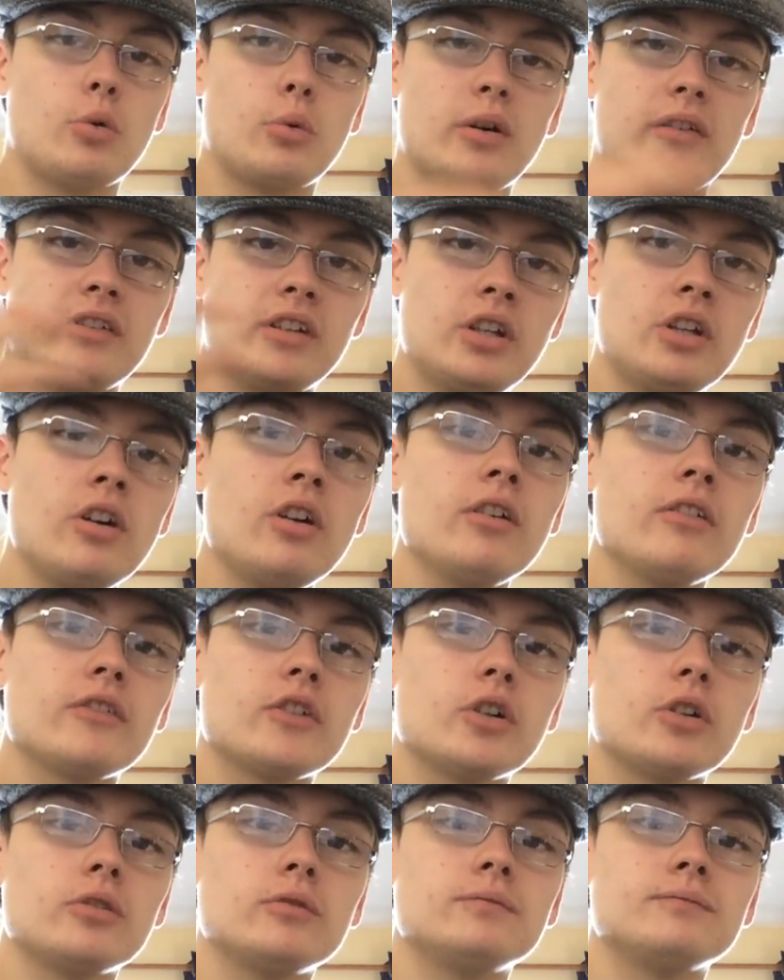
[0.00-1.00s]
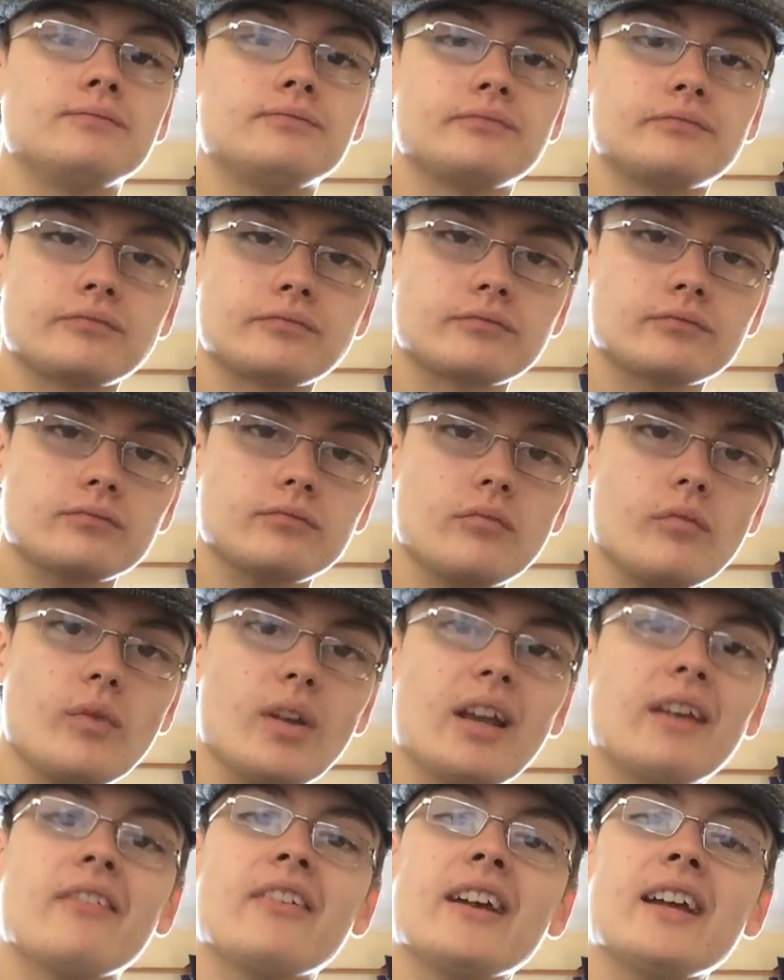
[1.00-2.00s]
With a Nerf gun,
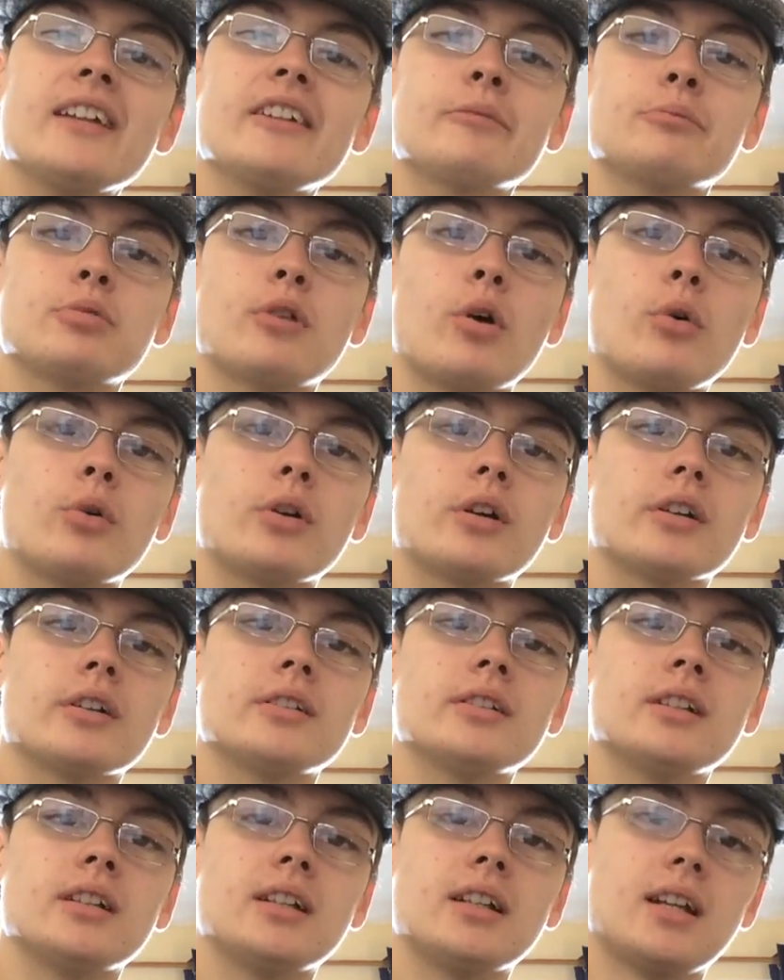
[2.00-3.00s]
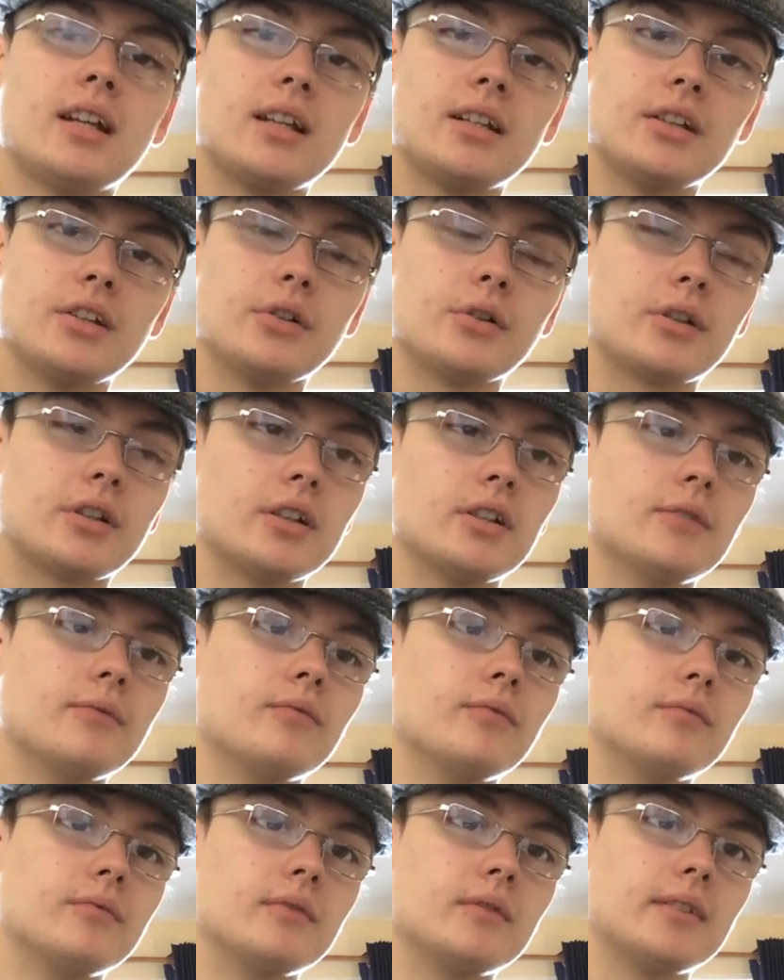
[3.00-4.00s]
if it is broken, you
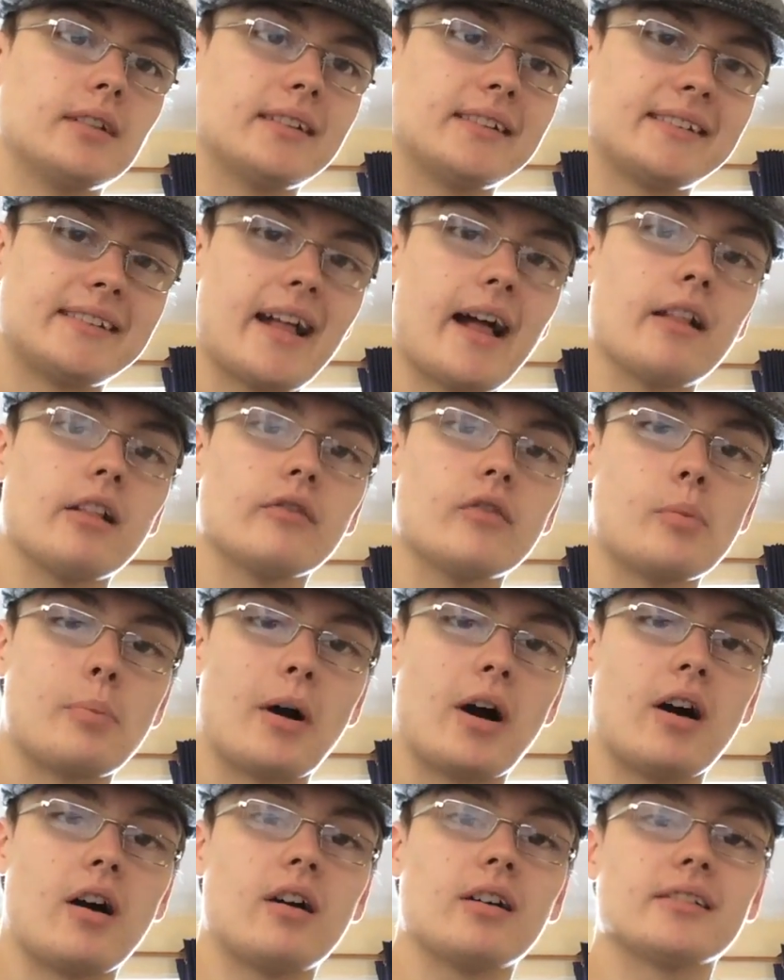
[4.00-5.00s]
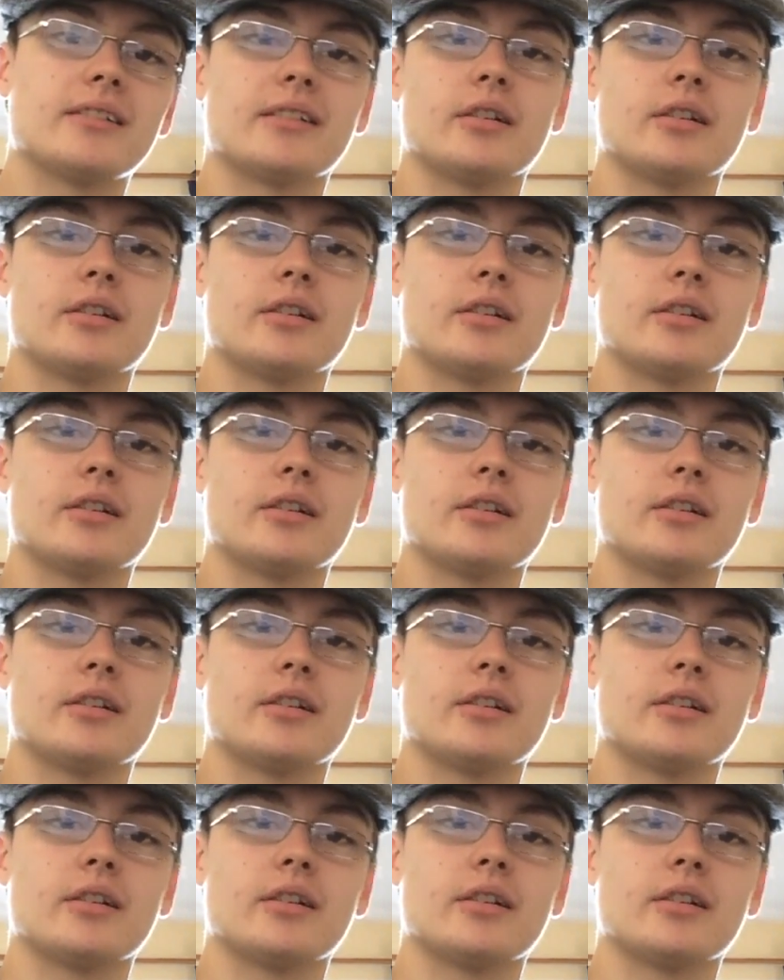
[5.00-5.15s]
can sell the part.